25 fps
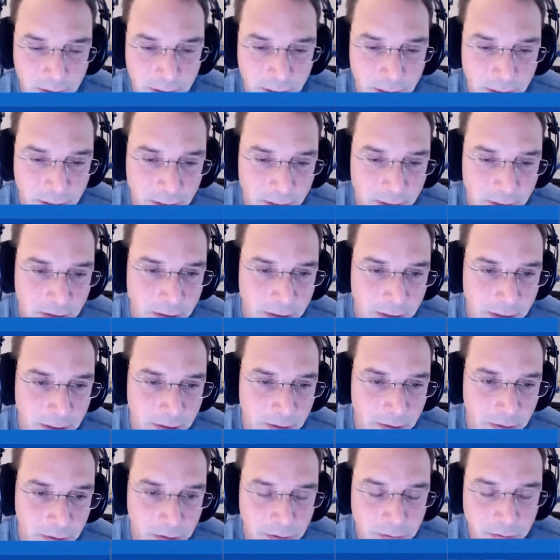They
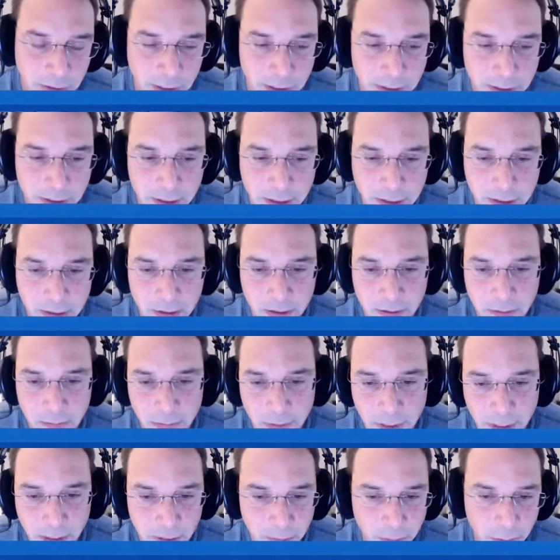use various
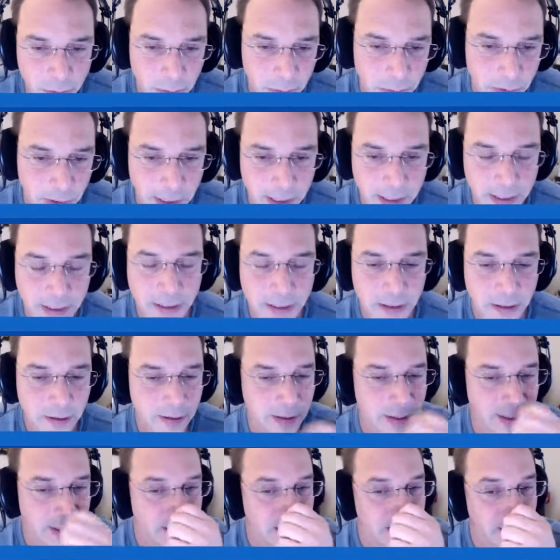kind of
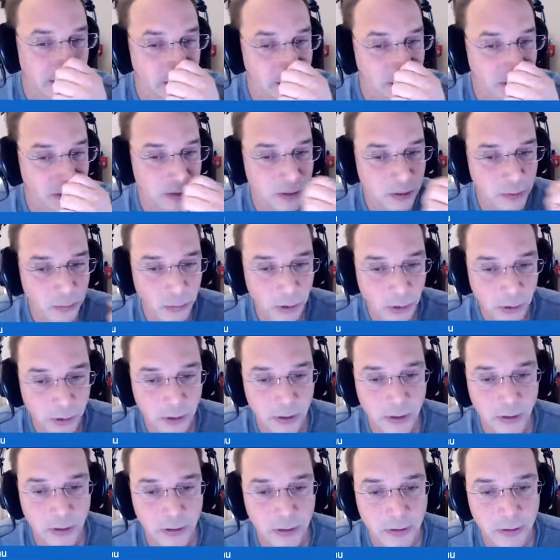proprietary extensions or
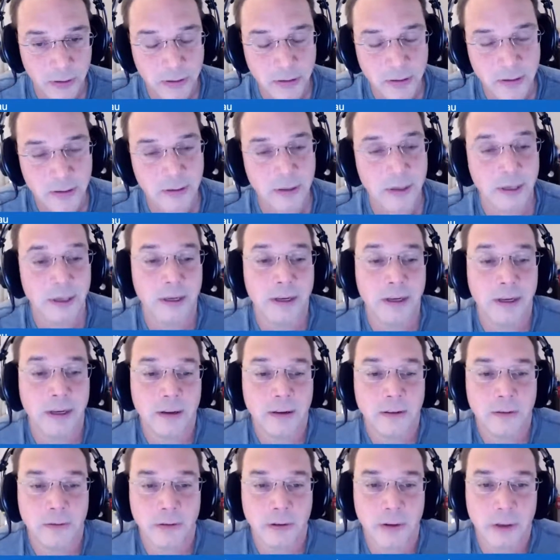protocols
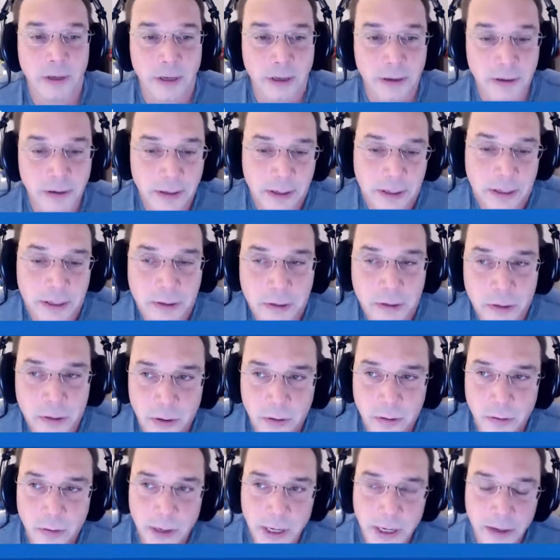for their
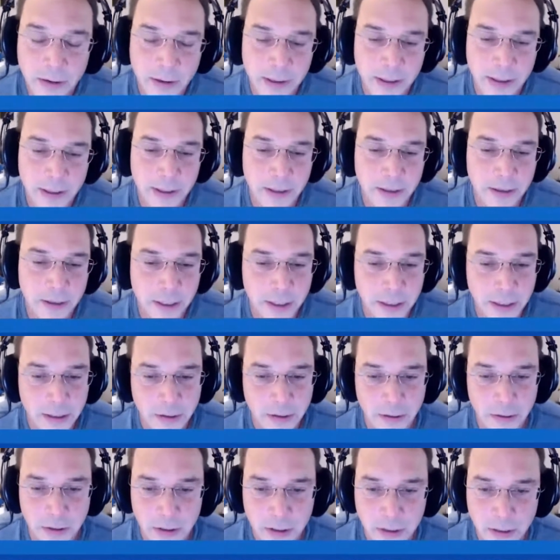internal routing. They
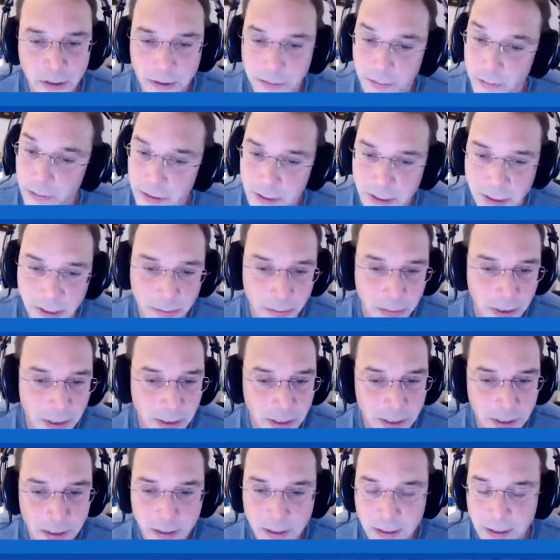use different
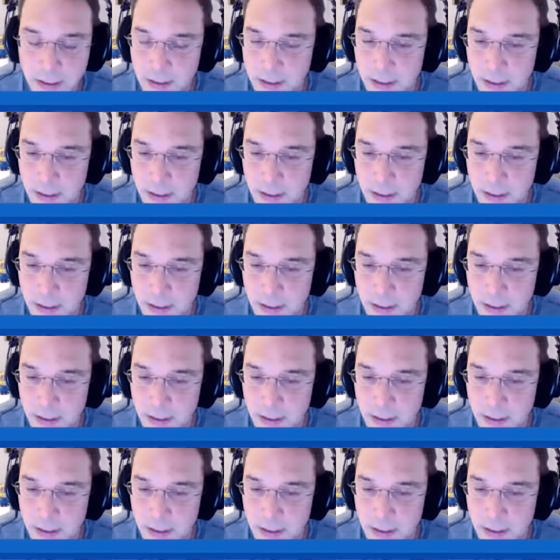CPEs.